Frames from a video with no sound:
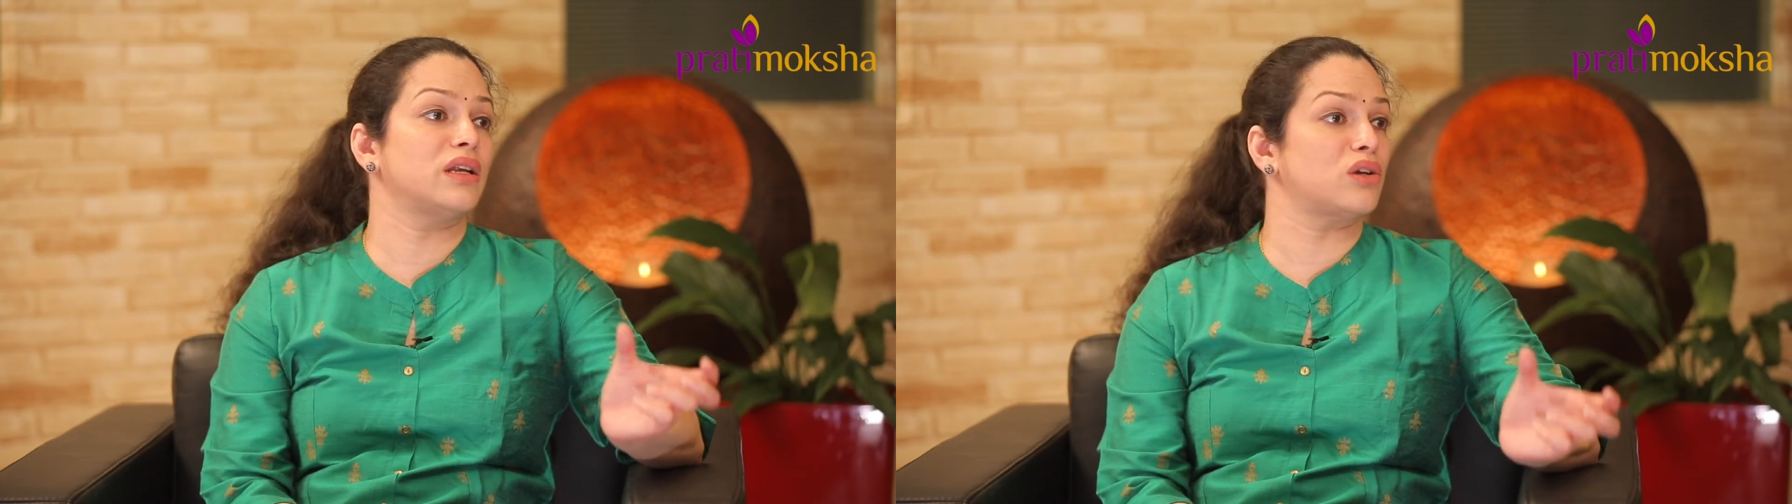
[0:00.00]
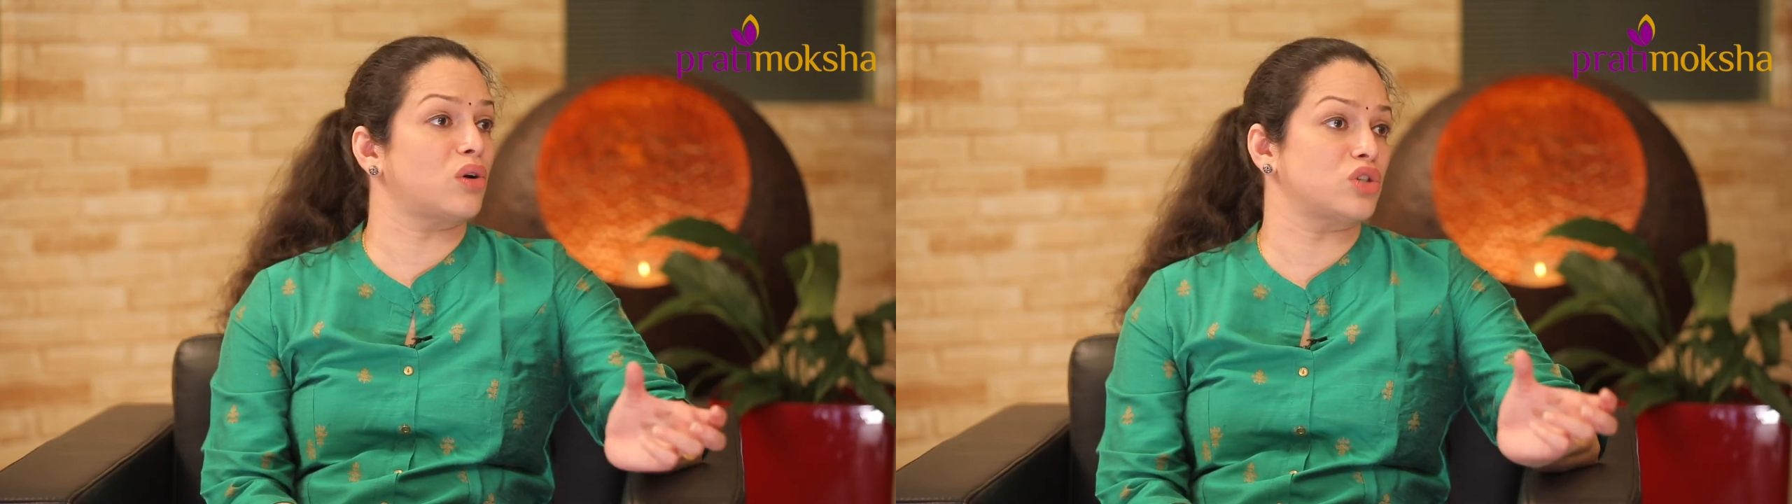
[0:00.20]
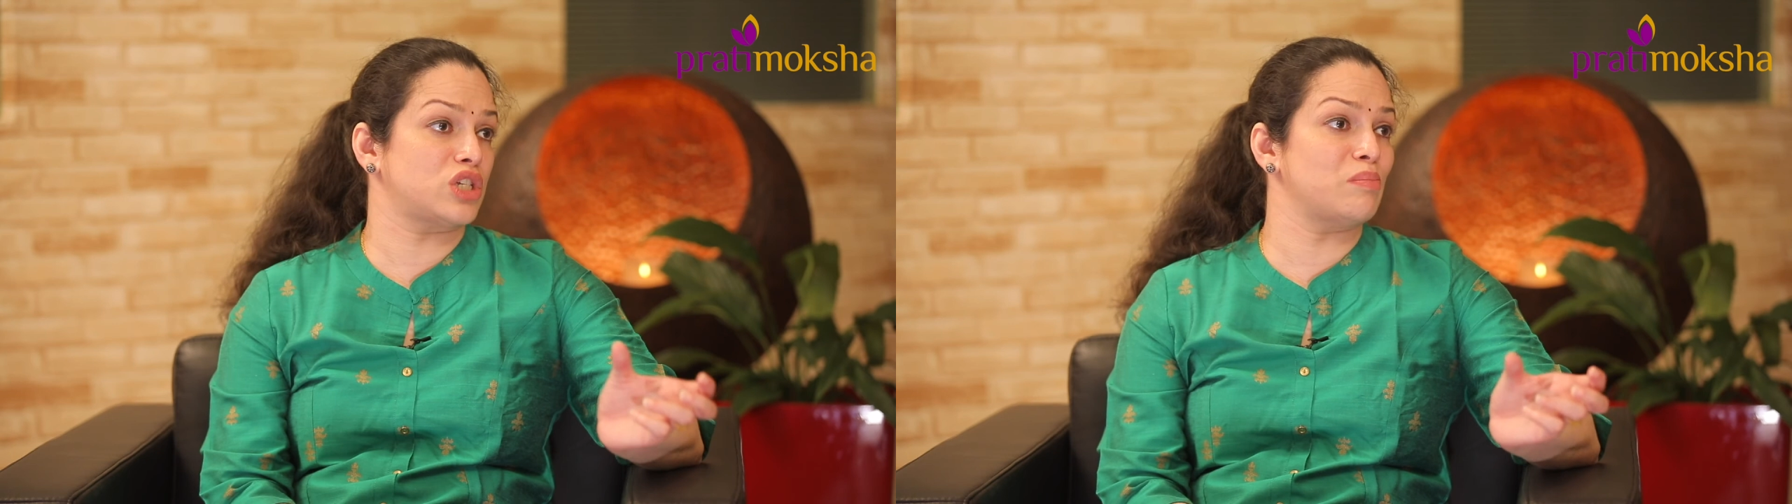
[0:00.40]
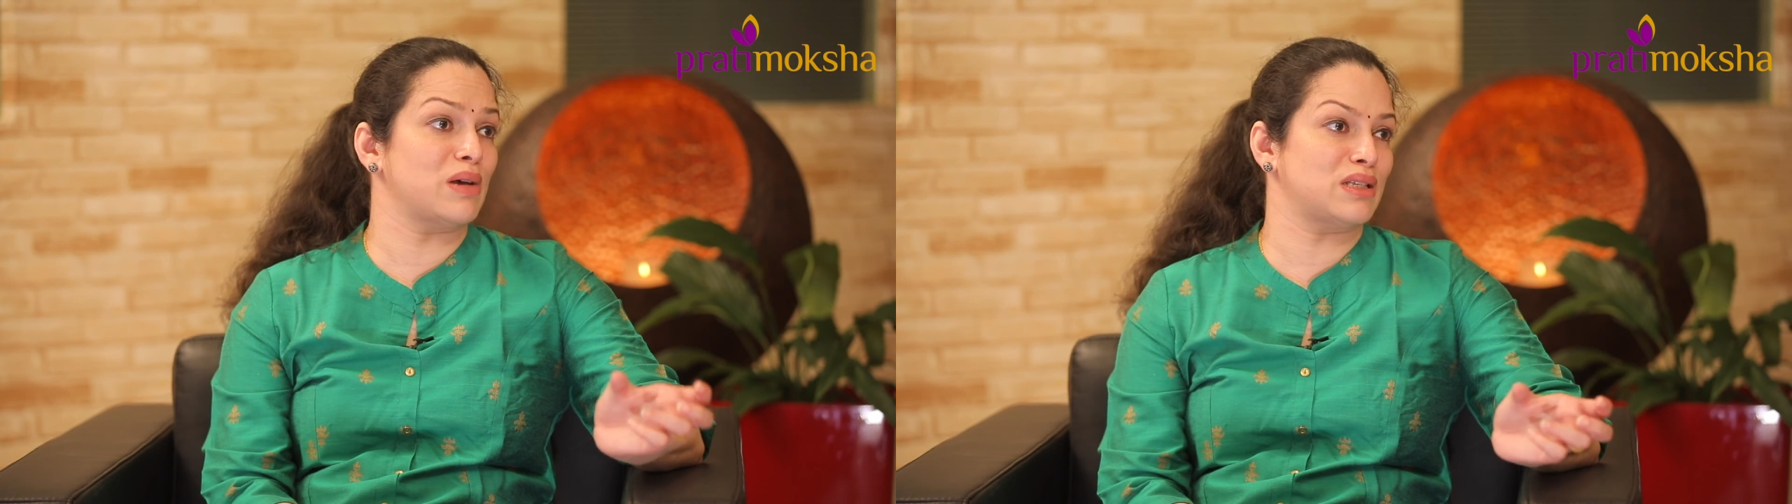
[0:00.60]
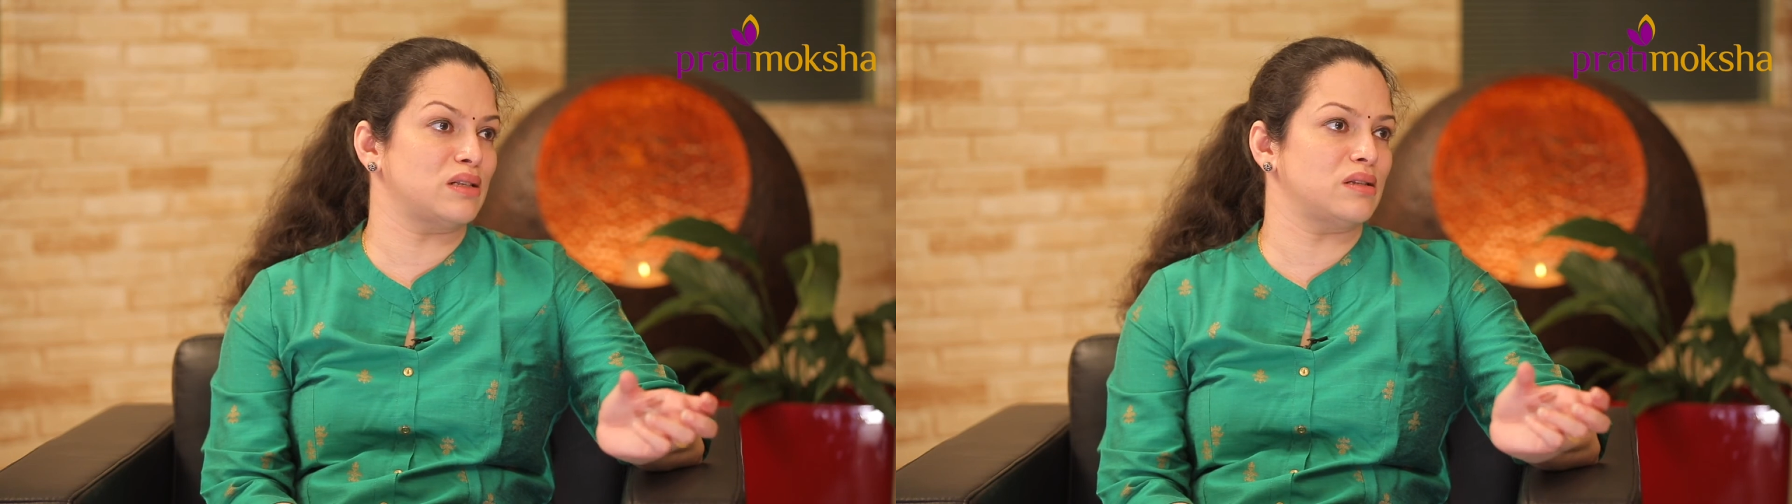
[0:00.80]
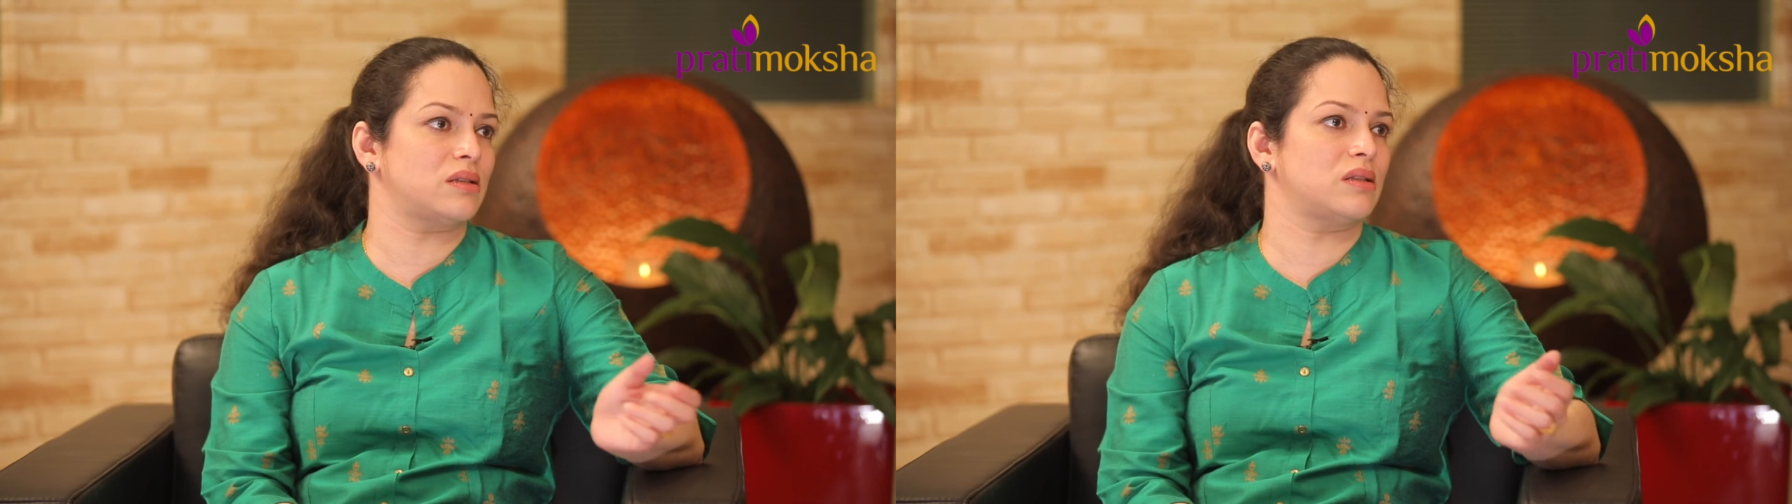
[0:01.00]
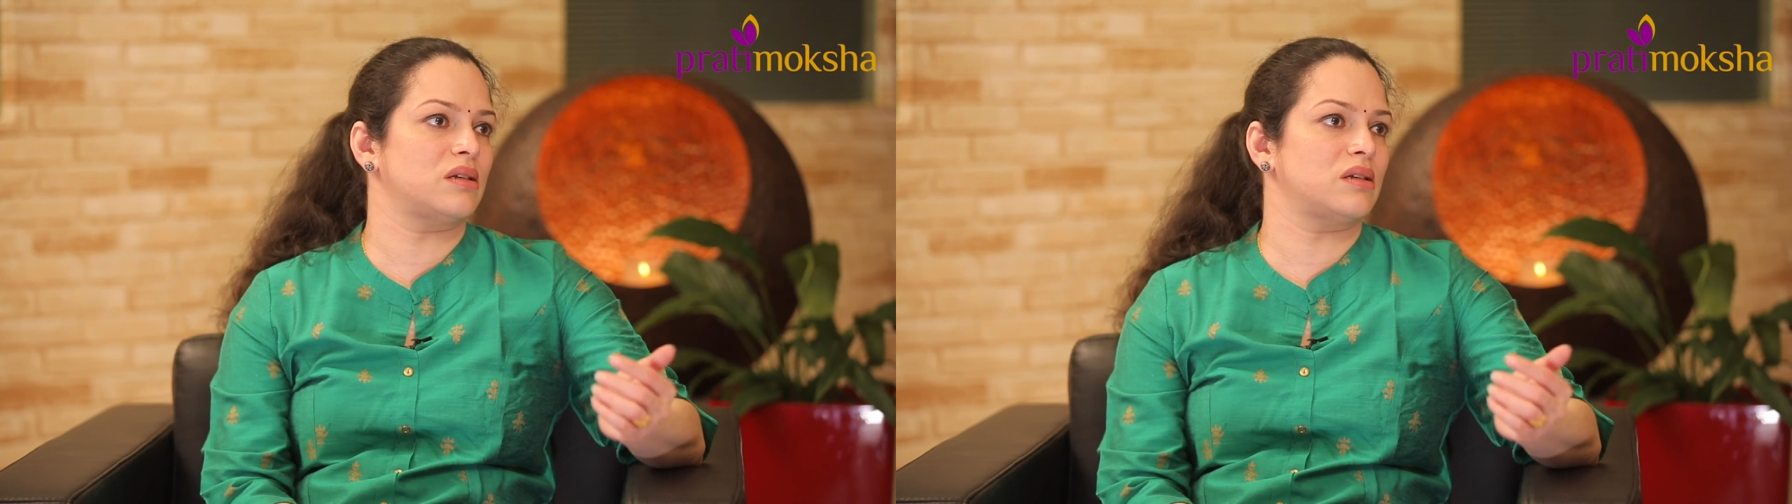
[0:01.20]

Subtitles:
intercostal muscles,